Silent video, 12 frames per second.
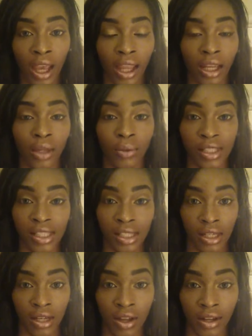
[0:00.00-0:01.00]
and he was
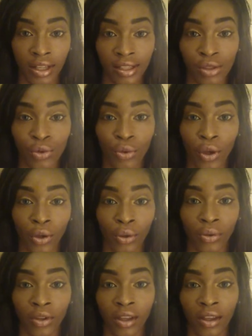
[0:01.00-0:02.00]
sitting on his
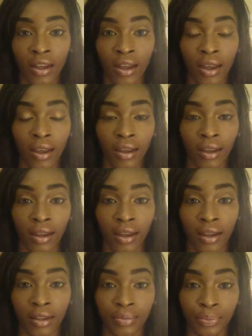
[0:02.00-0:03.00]
throne
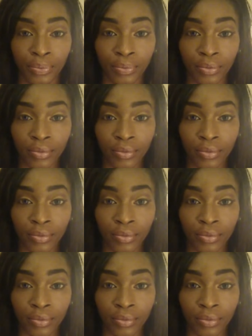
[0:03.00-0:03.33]
and